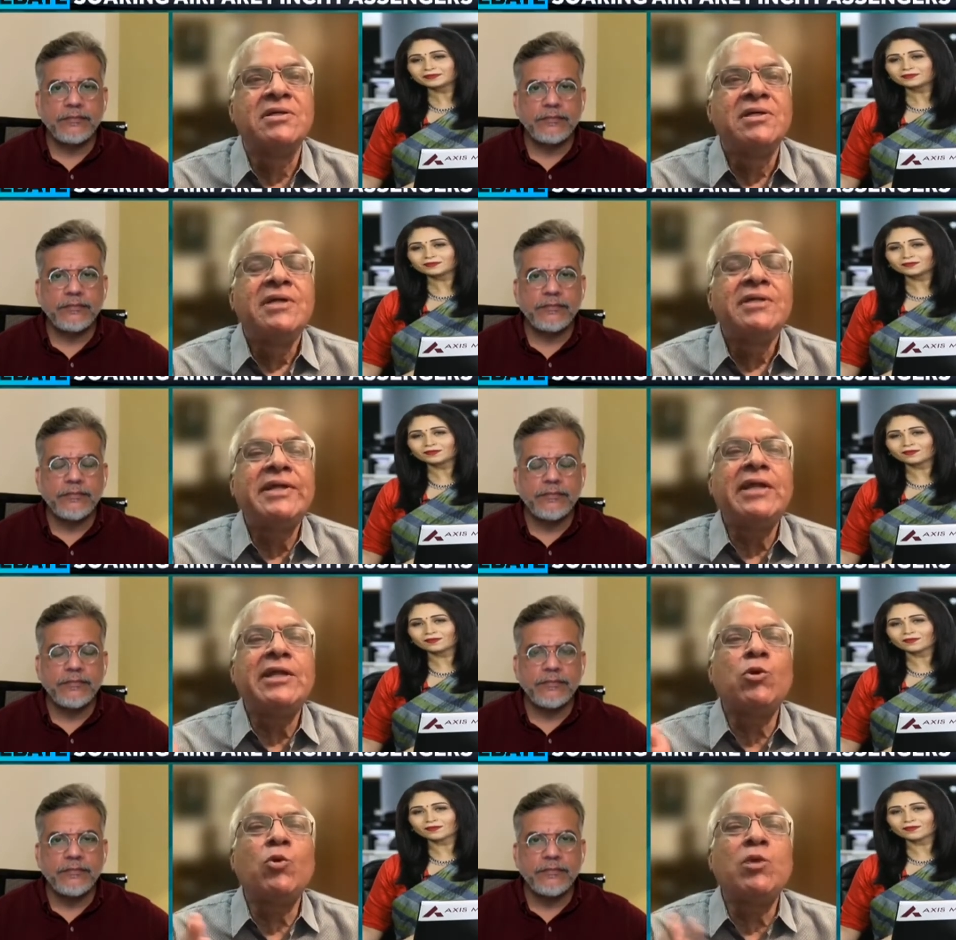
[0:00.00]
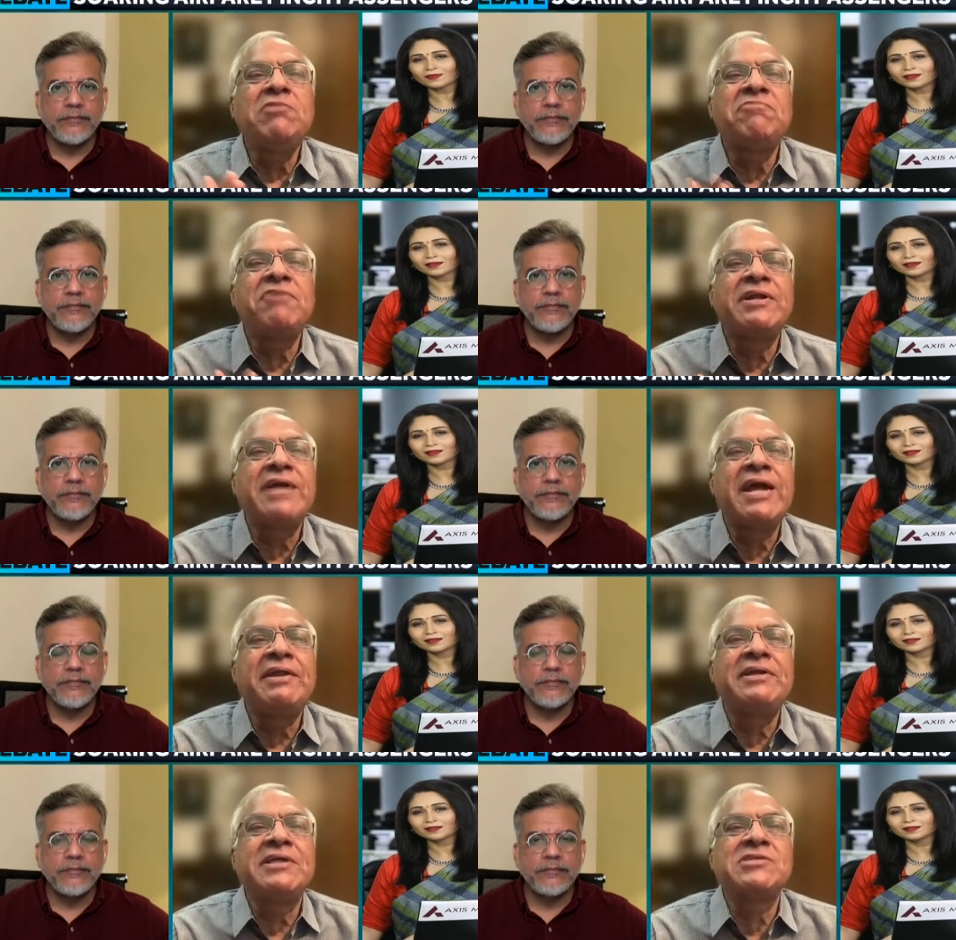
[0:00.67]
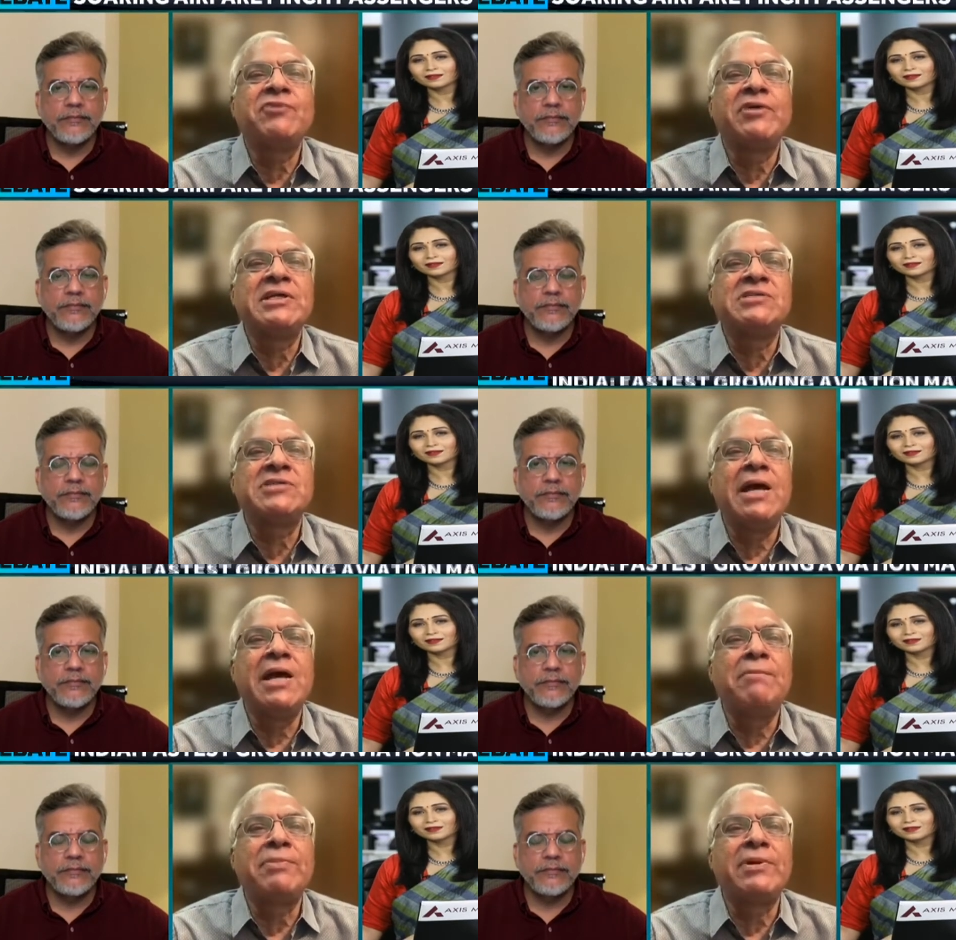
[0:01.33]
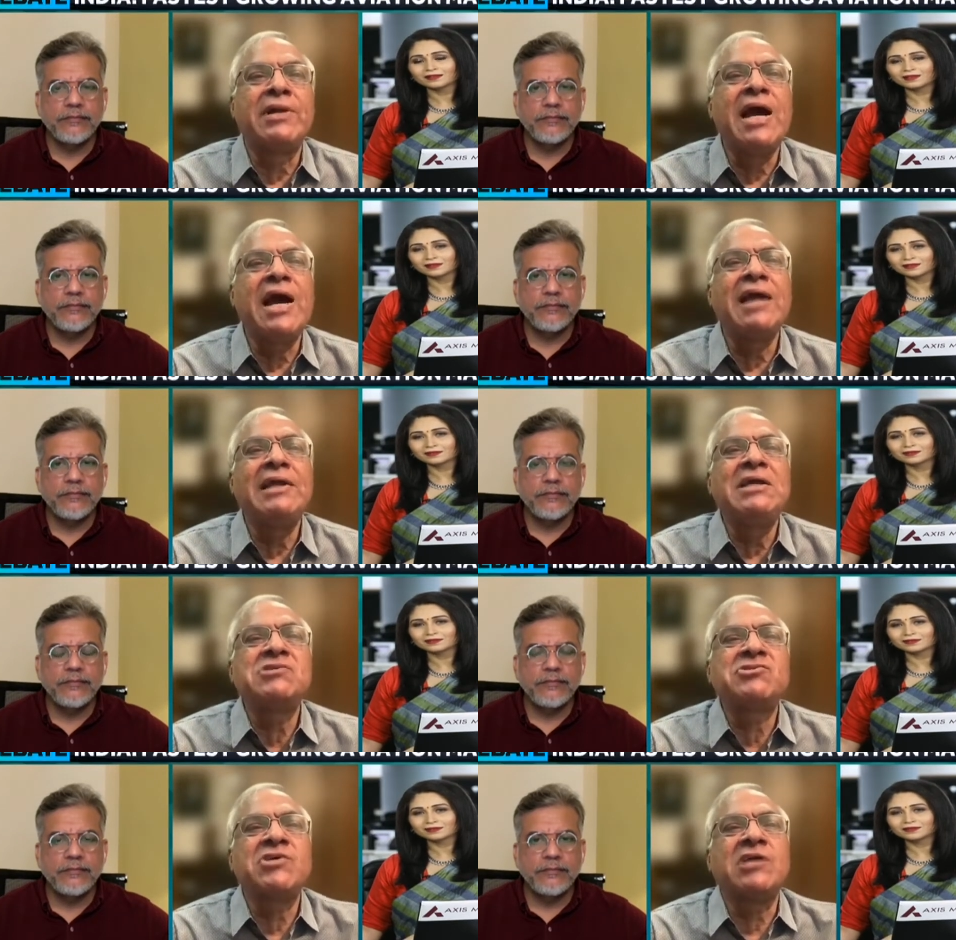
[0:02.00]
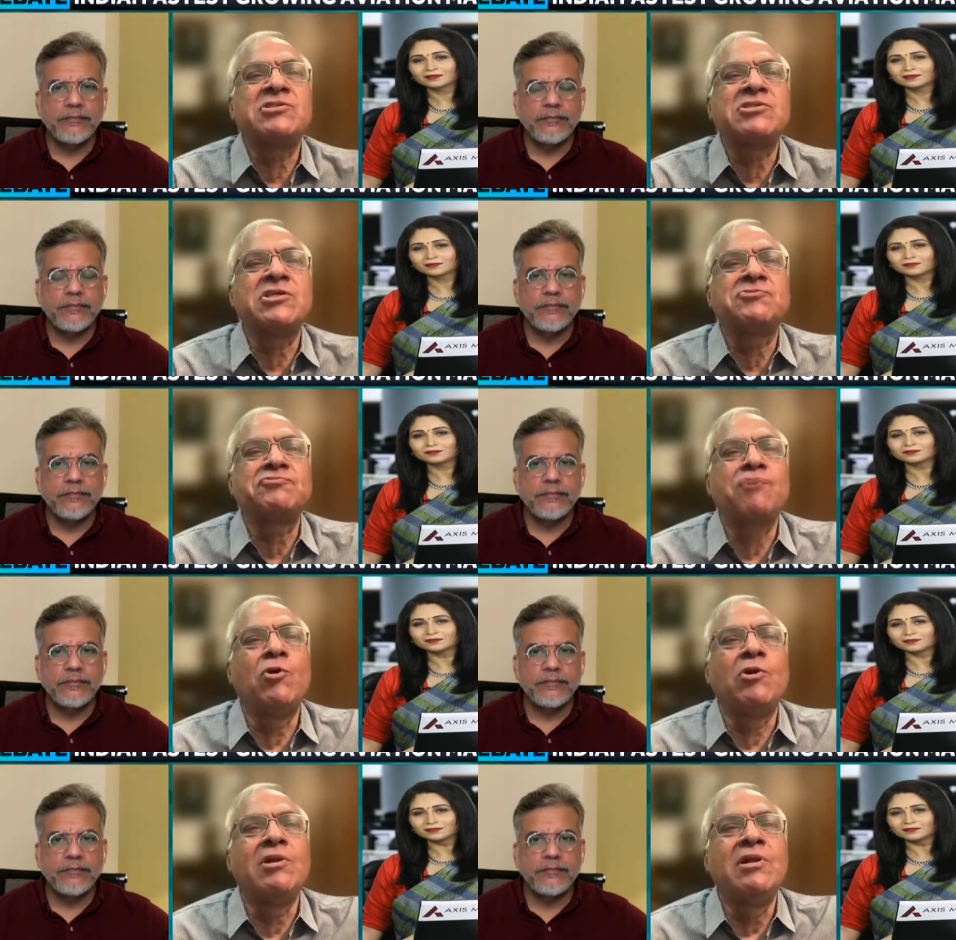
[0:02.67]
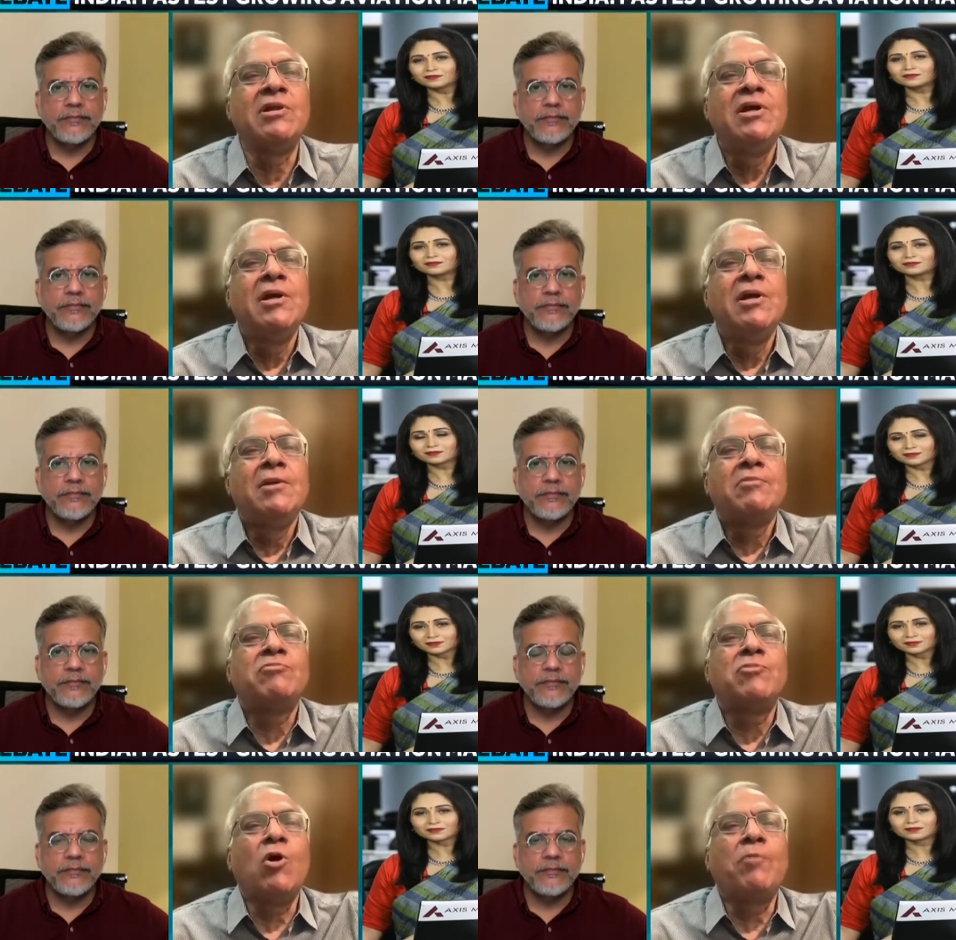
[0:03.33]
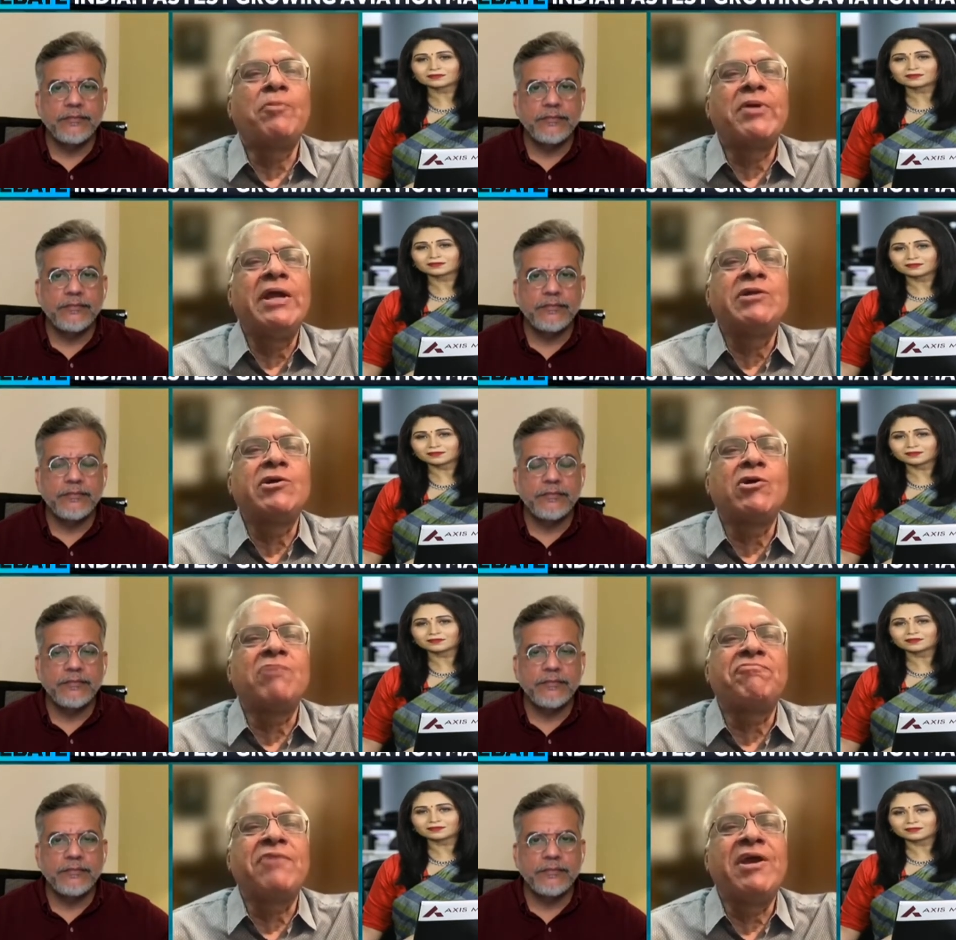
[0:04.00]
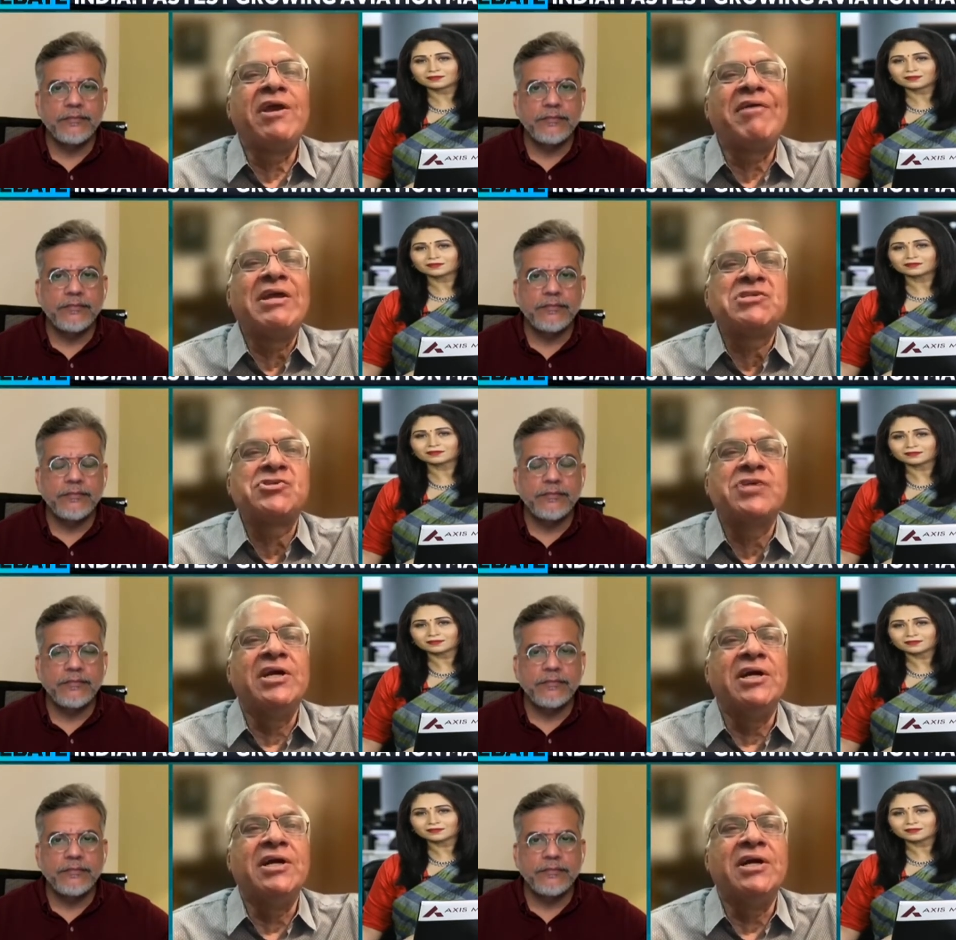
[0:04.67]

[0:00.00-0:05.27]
Speaker 1: Take Tony Fernandes, for example, a highly successful operator of AirAsia.